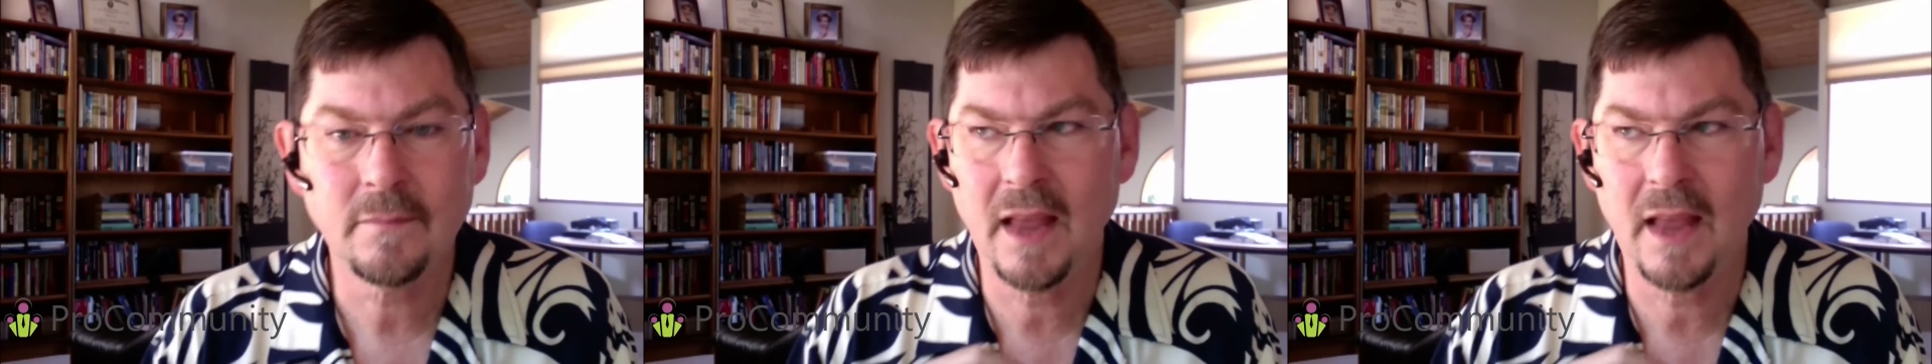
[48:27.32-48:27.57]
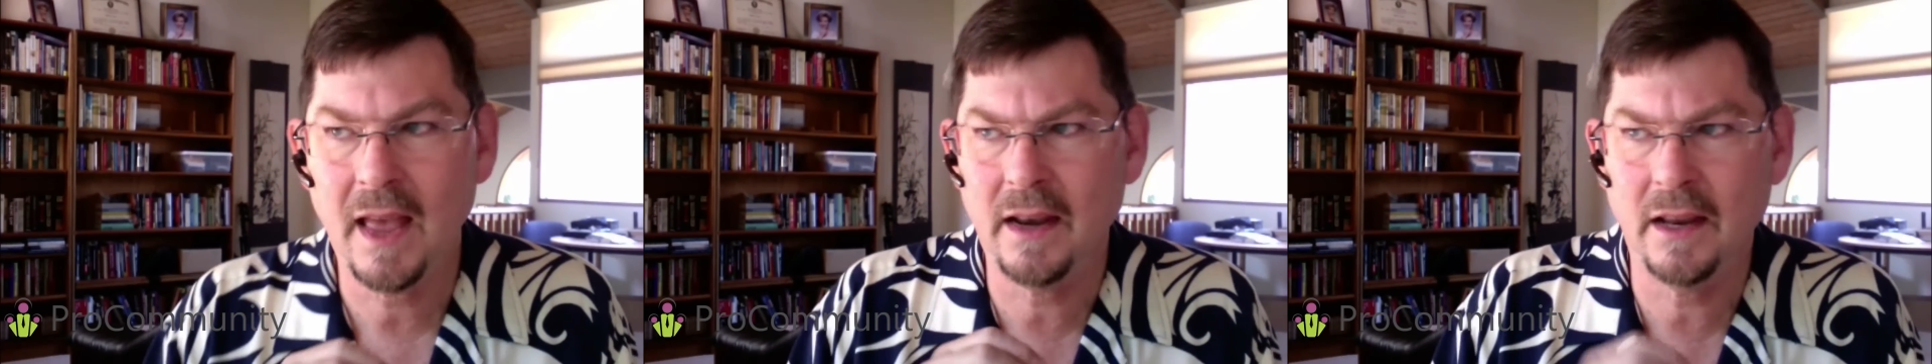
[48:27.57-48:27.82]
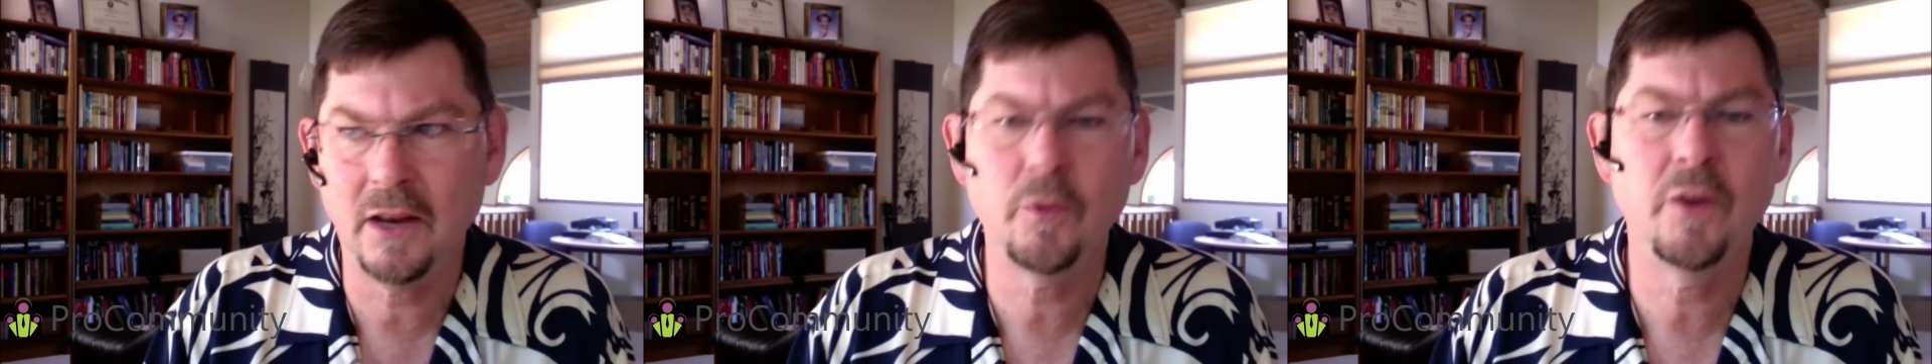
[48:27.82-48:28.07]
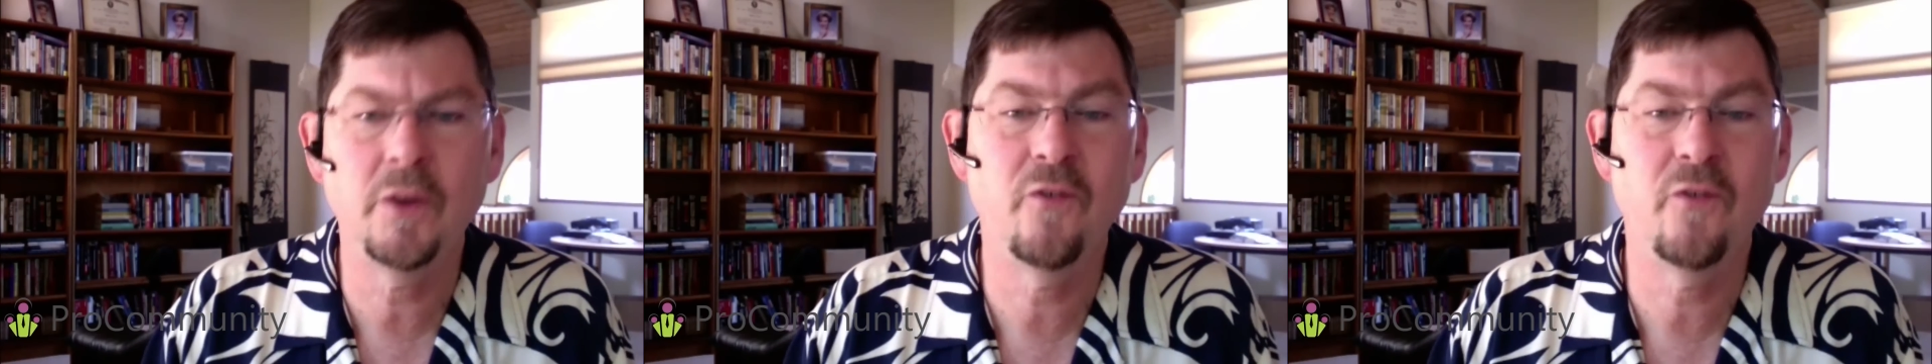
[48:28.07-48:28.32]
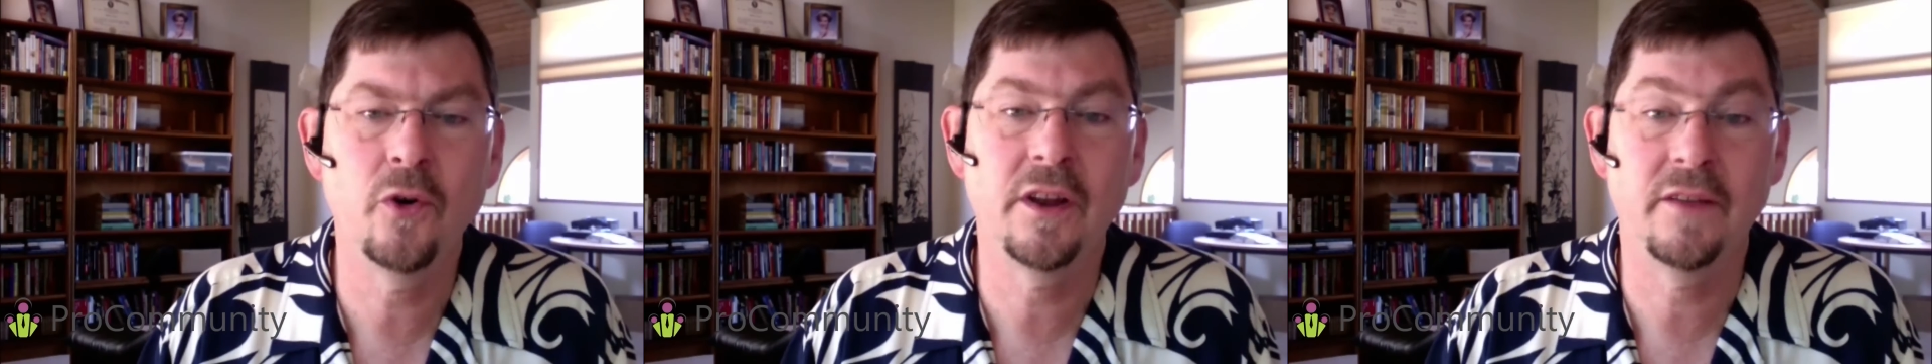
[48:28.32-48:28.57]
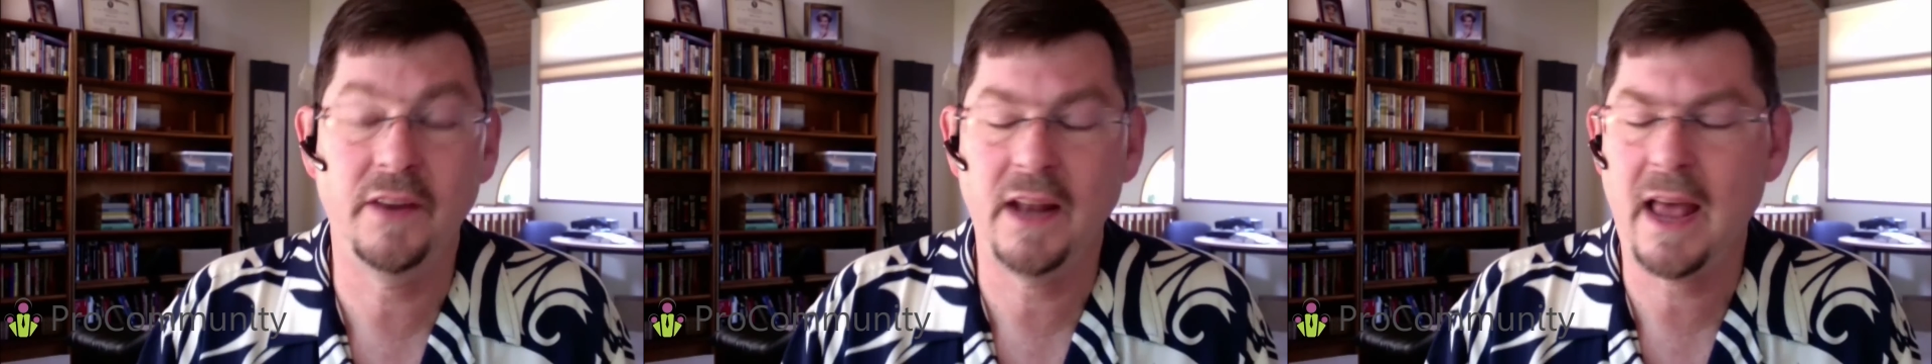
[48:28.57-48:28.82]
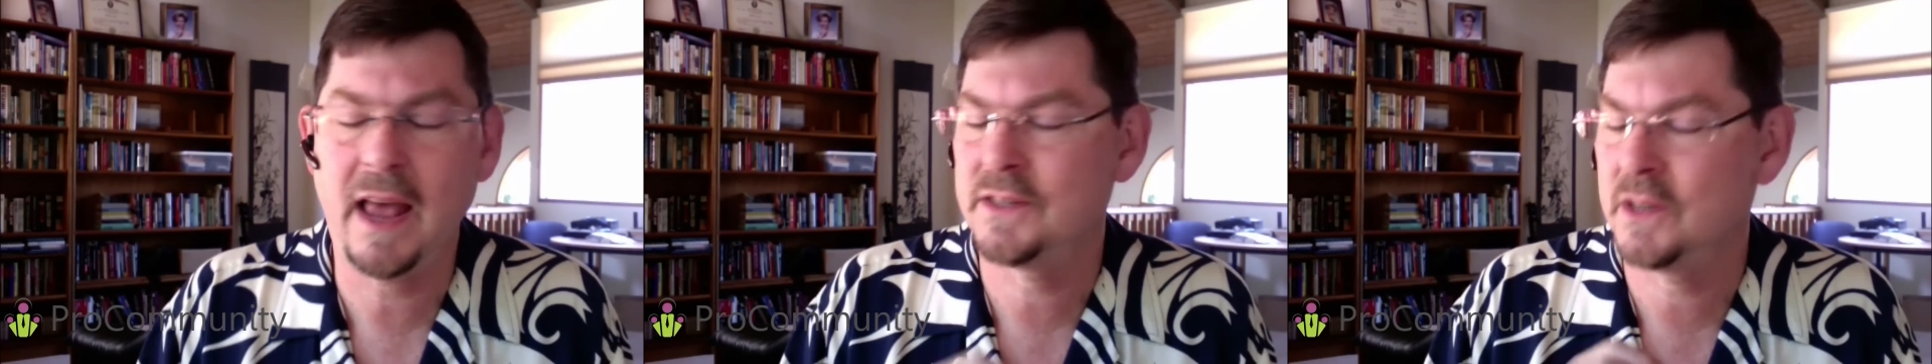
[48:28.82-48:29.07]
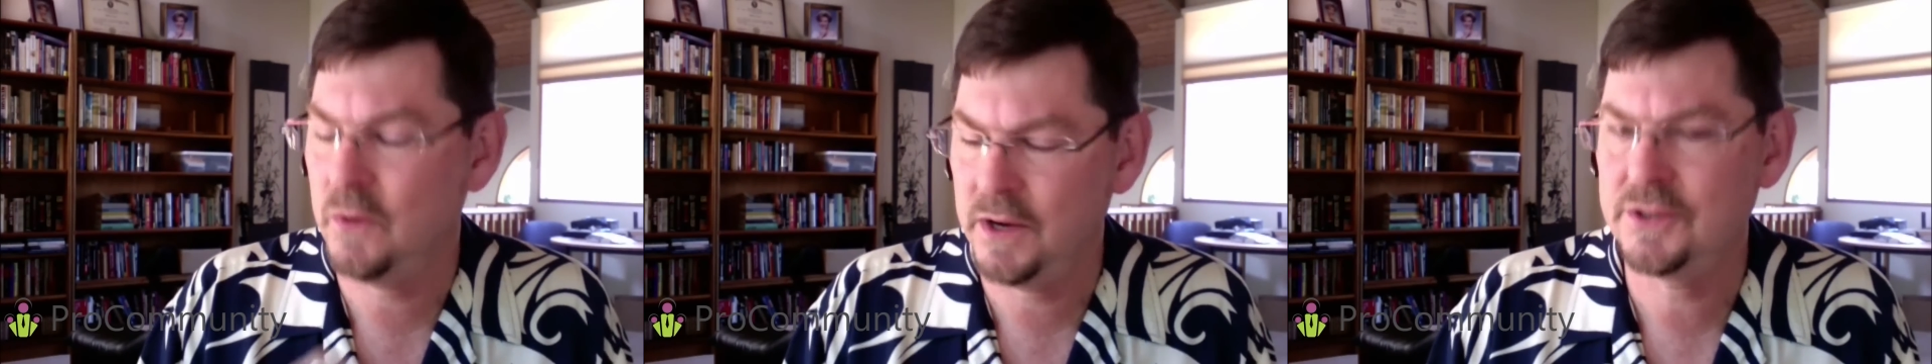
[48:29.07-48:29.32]
And Henry Ford, if he'd asked
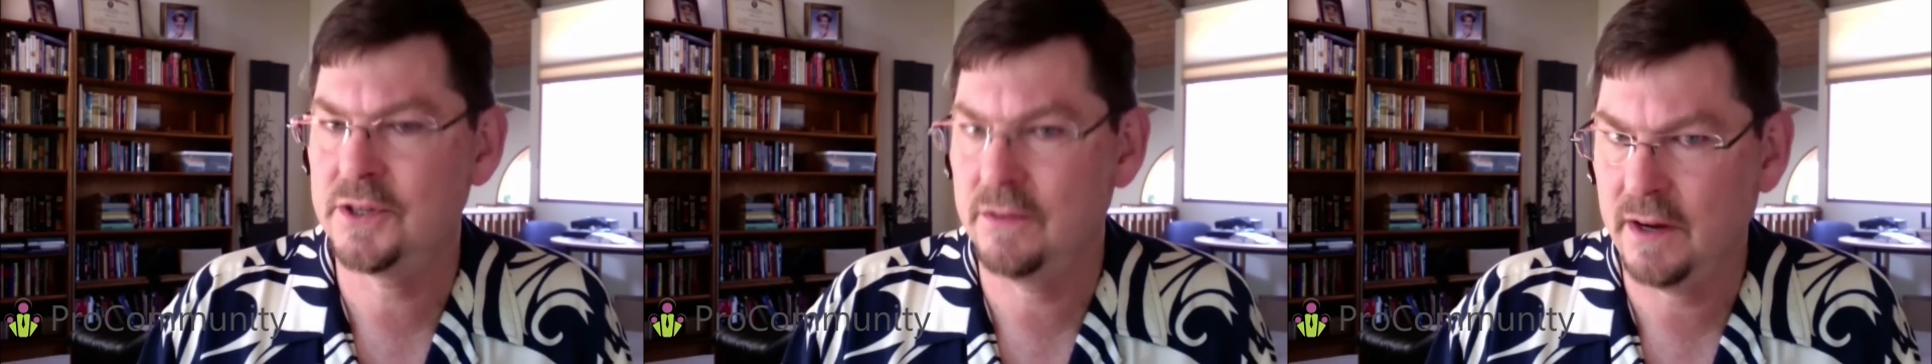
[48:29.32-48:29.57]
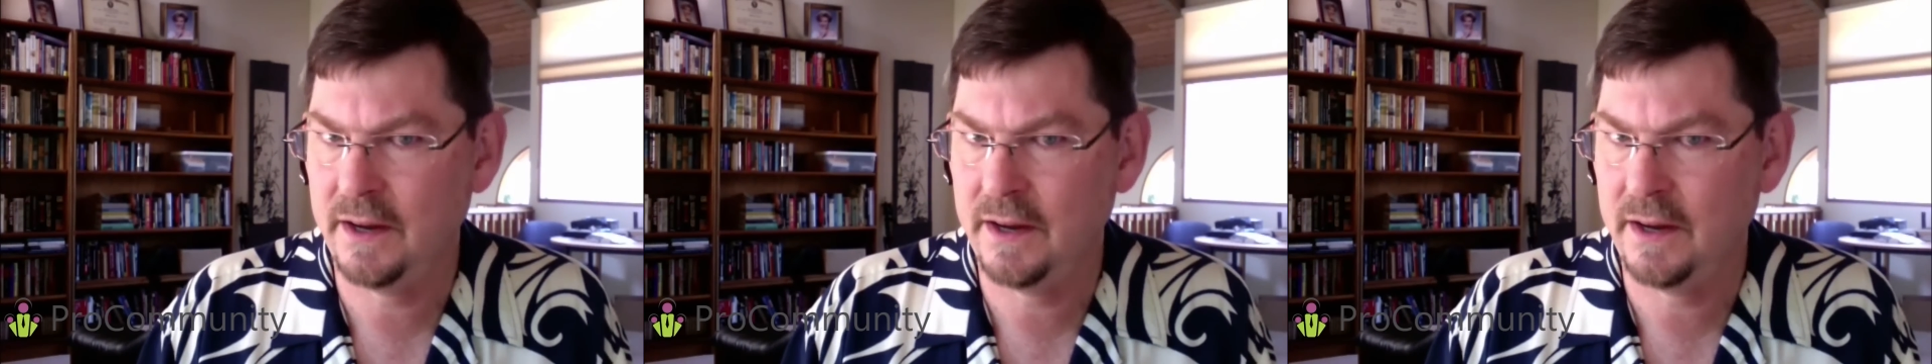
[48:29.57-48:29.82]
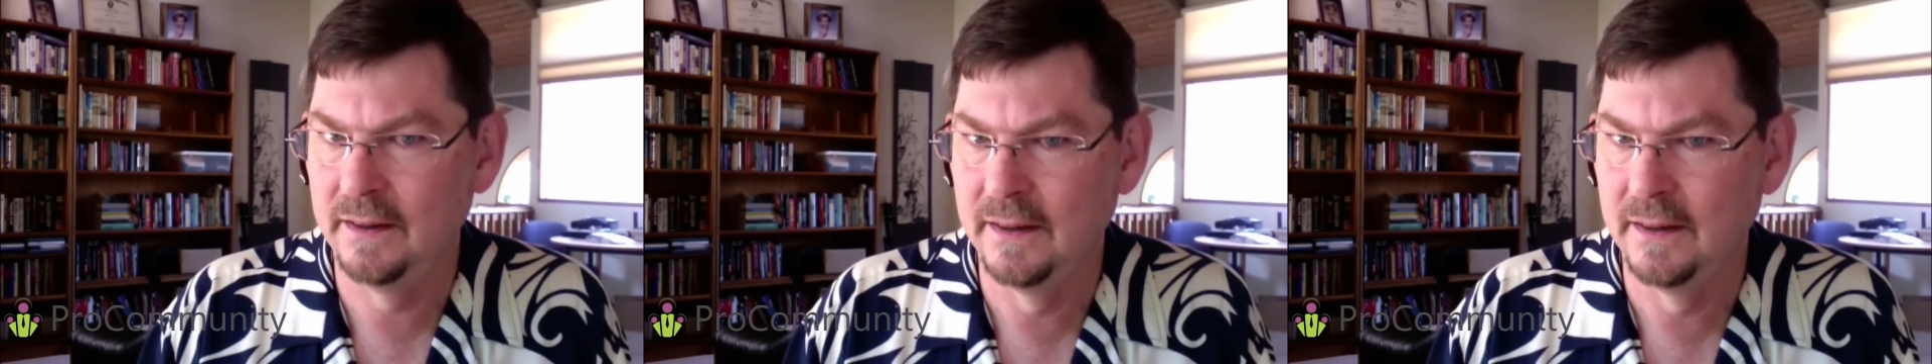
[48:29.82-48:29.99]
the question right,